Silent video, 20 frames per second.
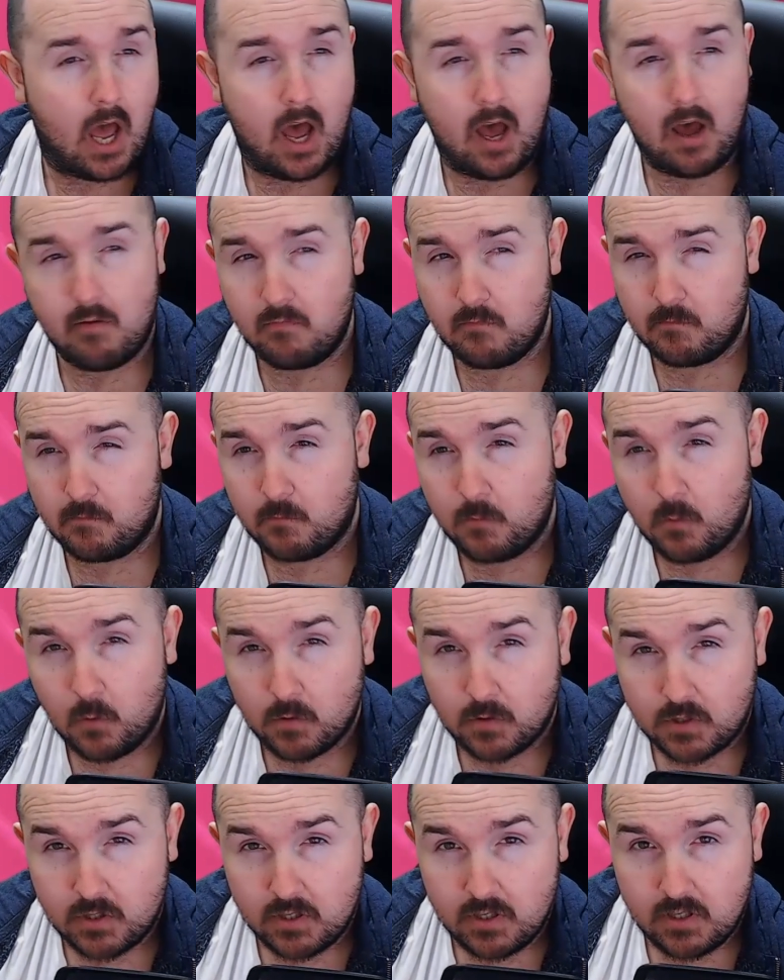
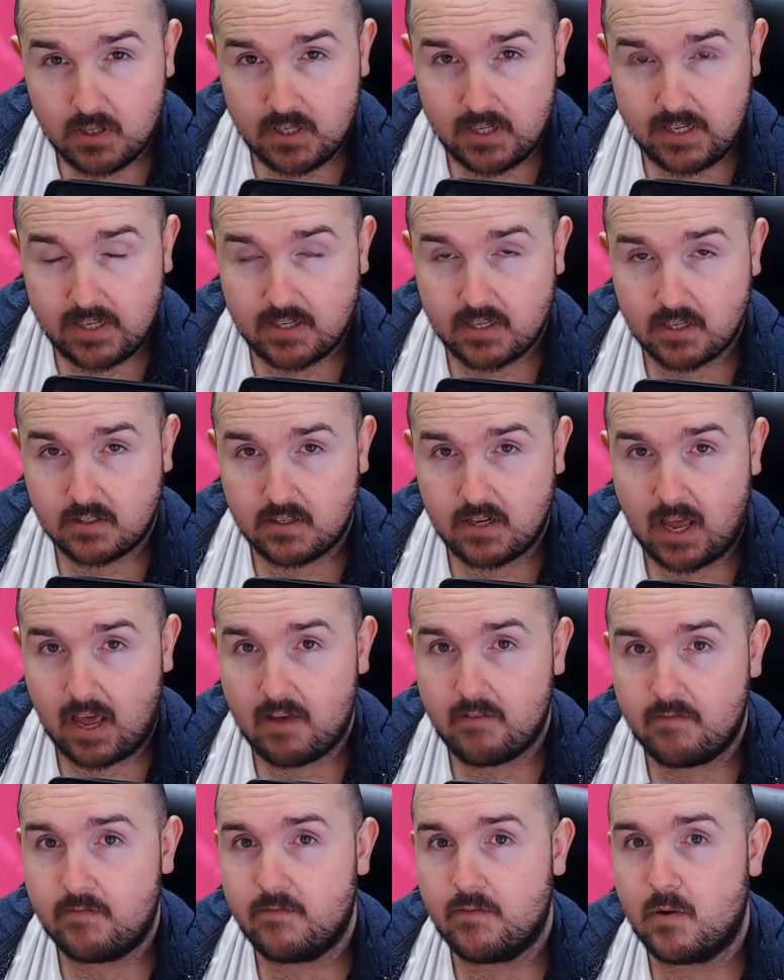Unfortunately, it doesn't
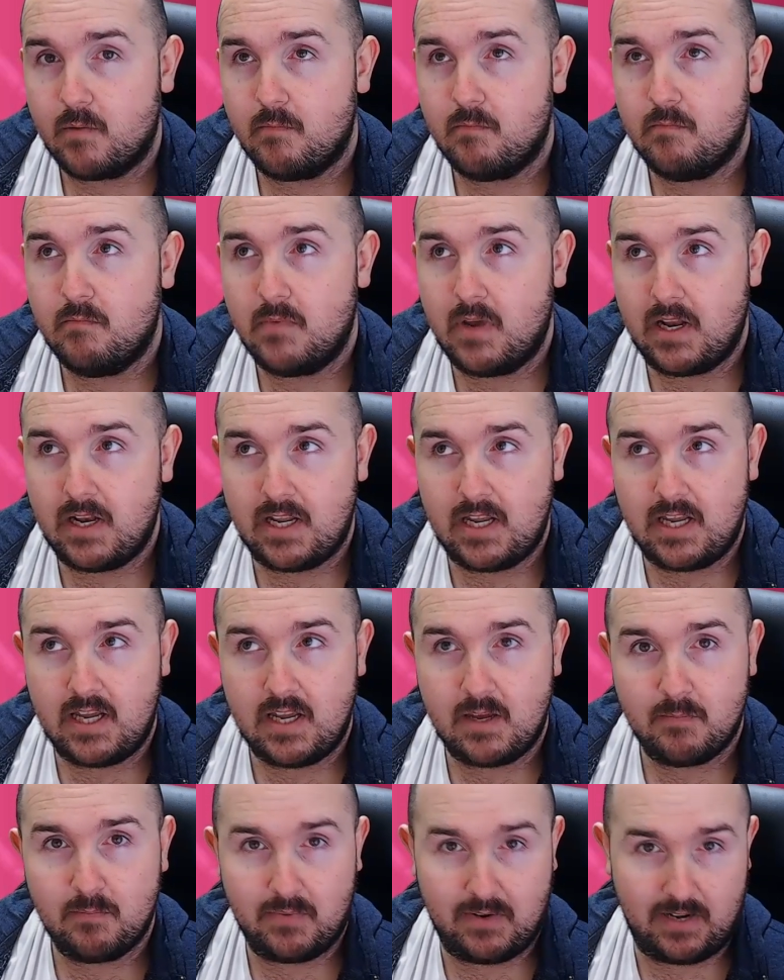have many
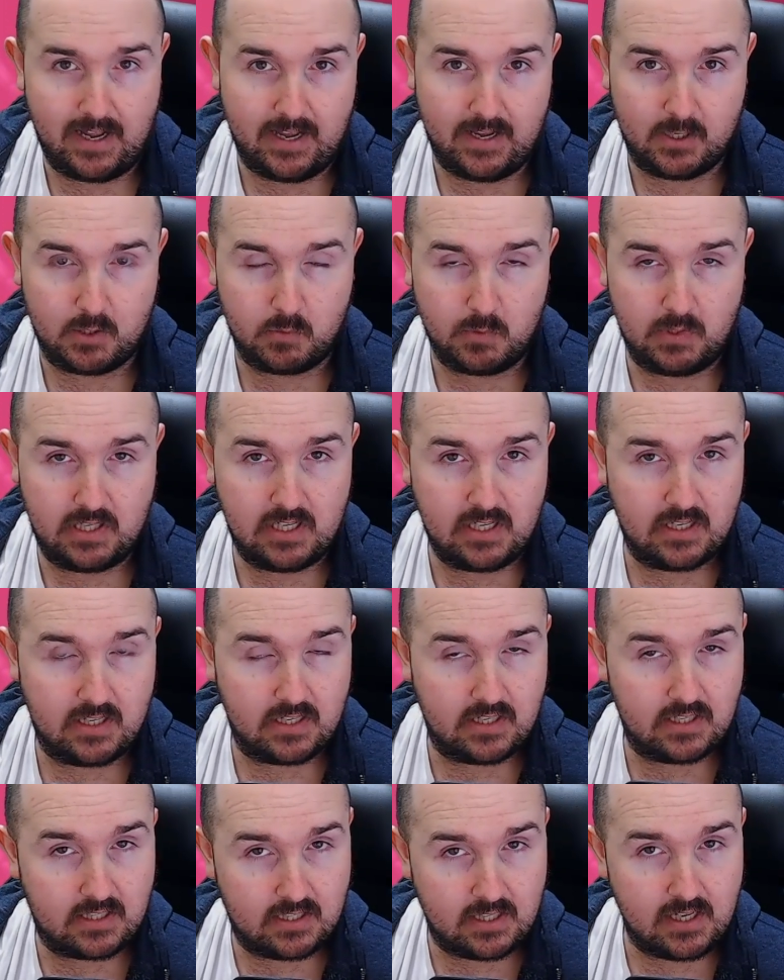players. We
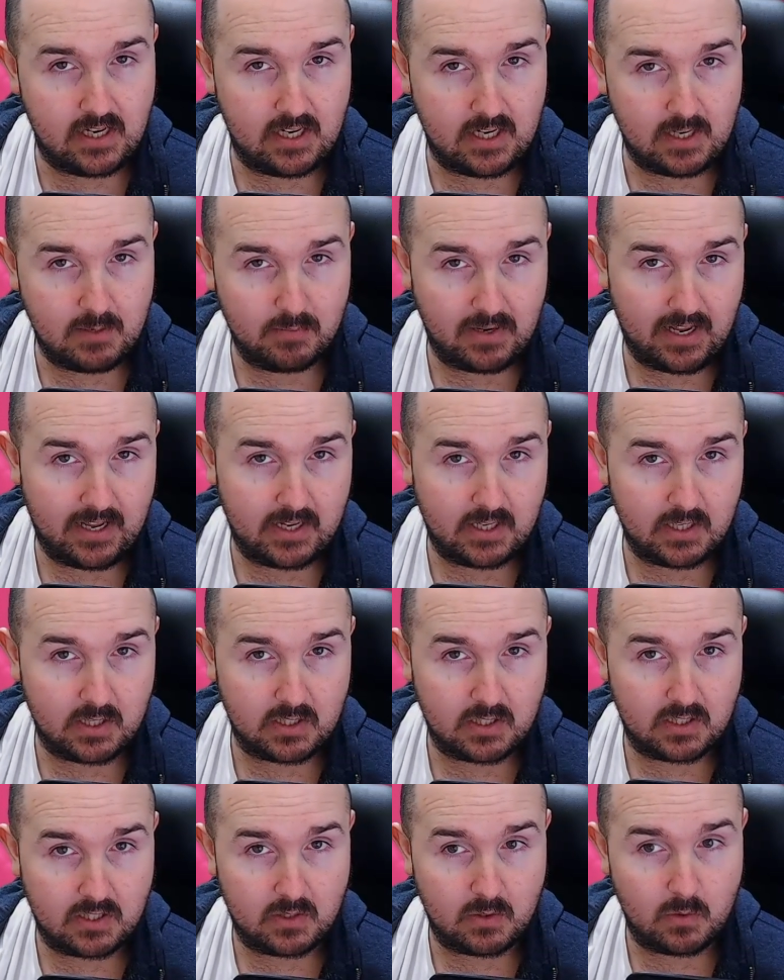didn't see any
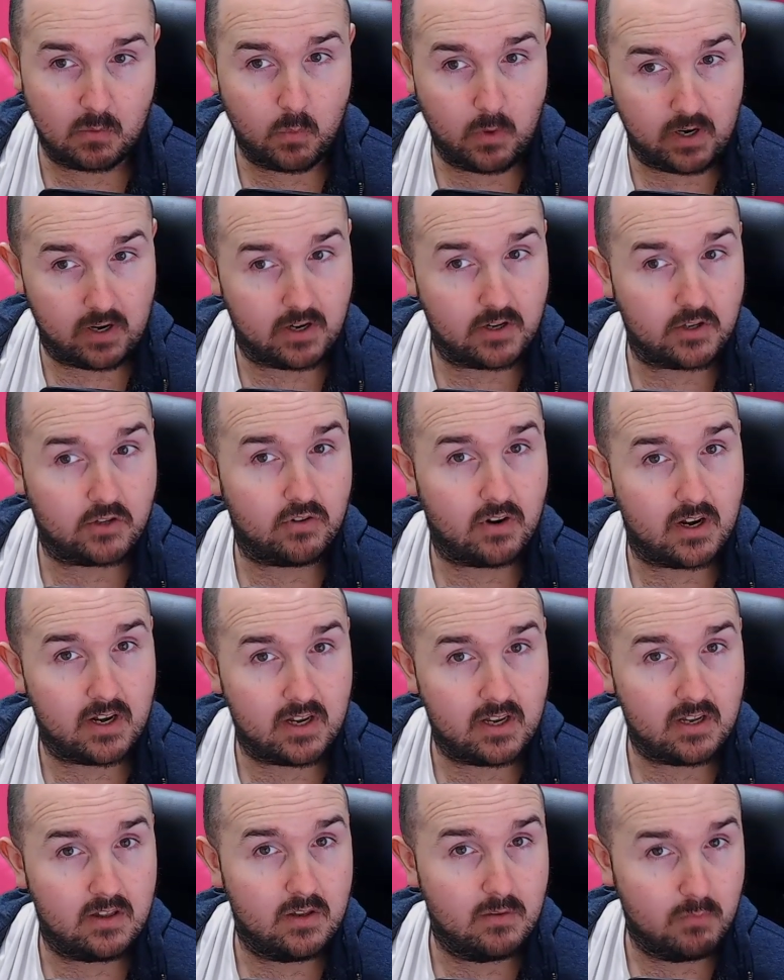players when I tried it
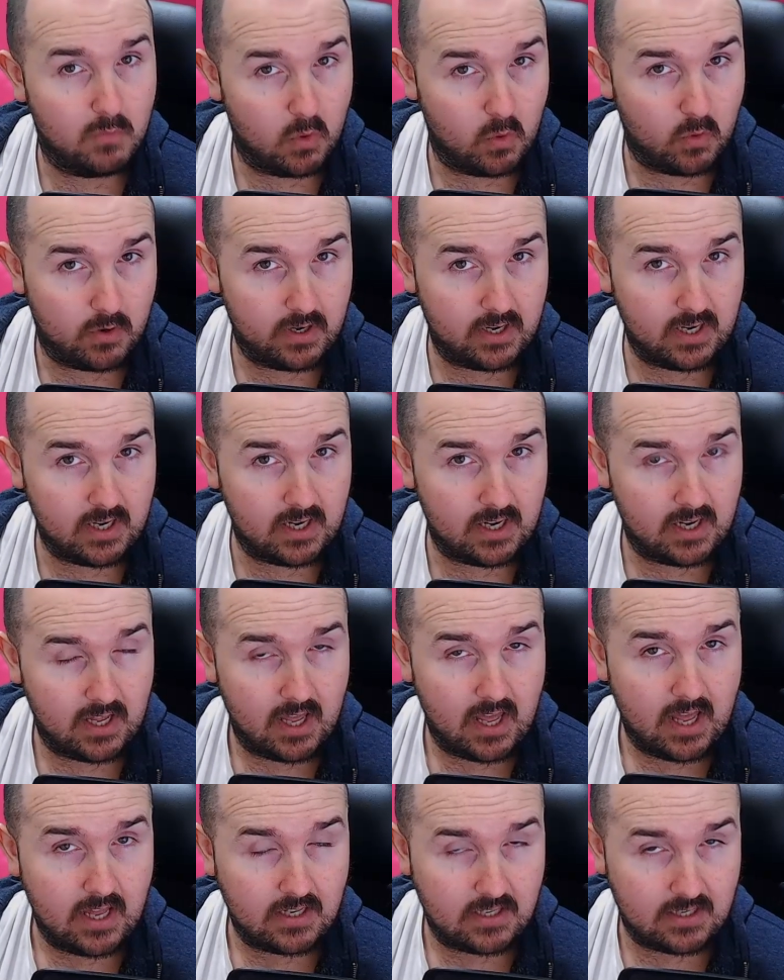in the morning
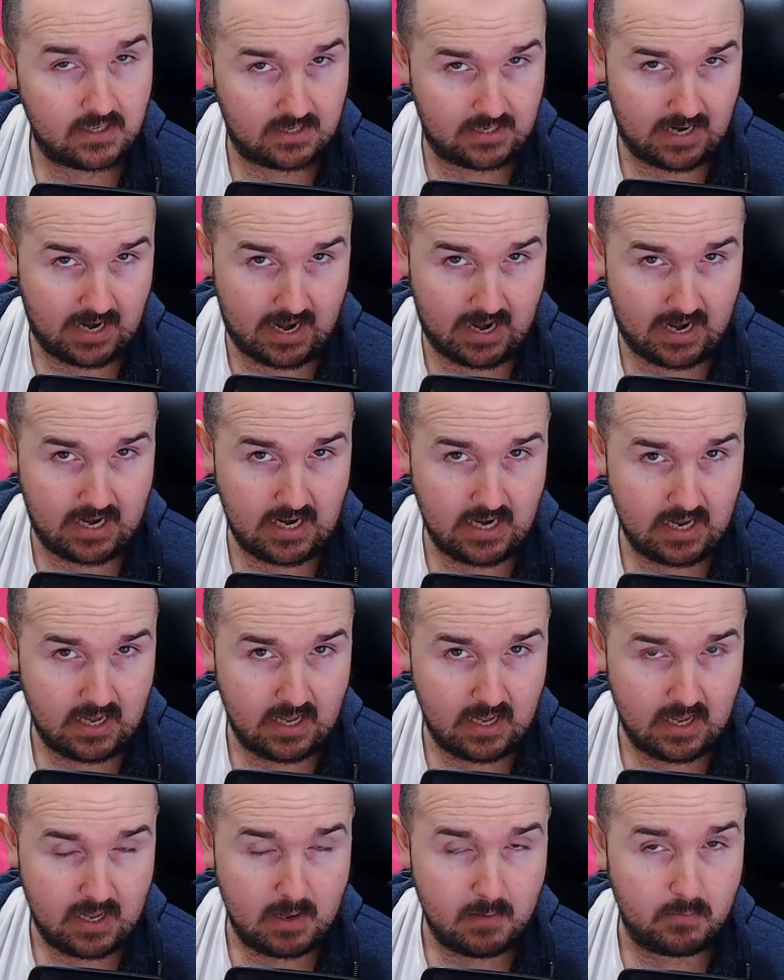today,
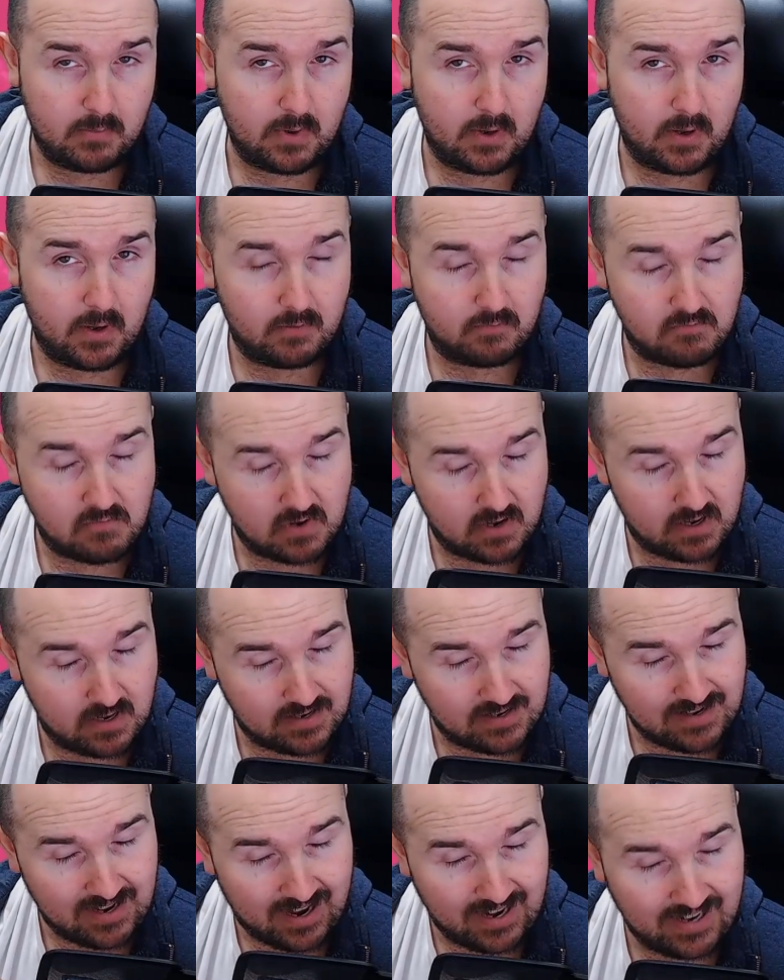but
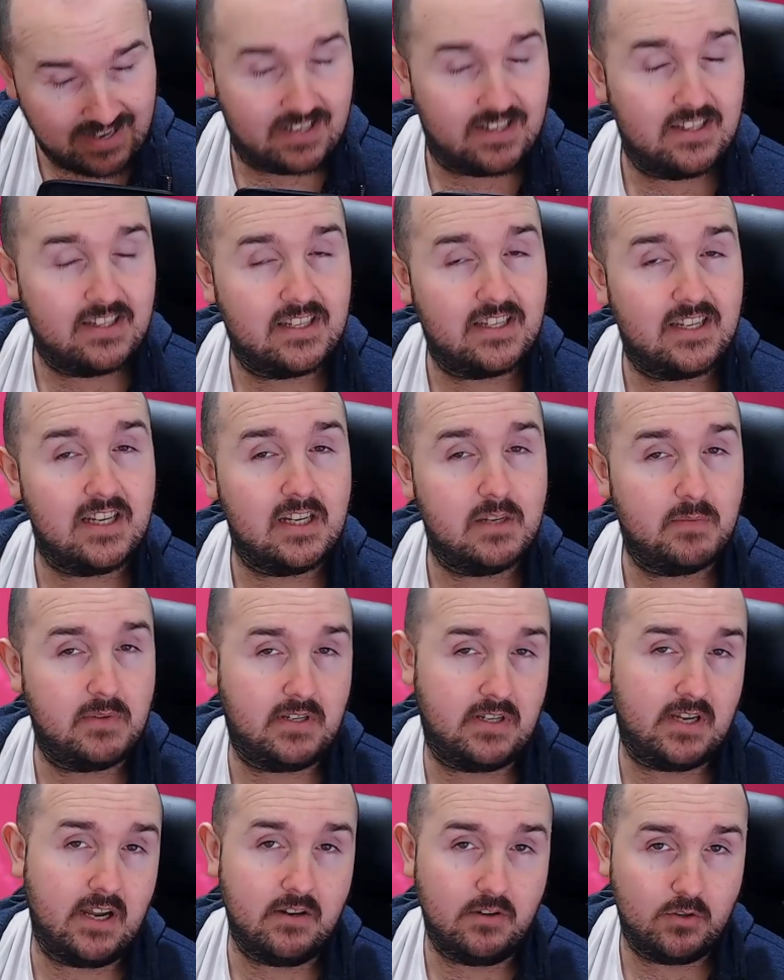I can see the
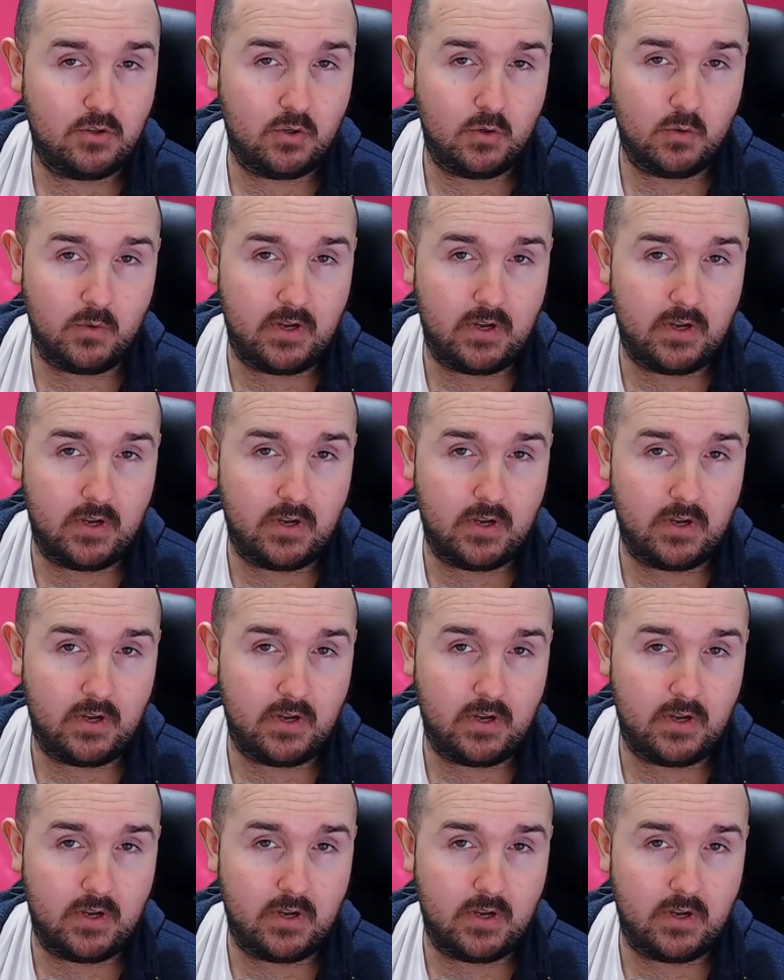potential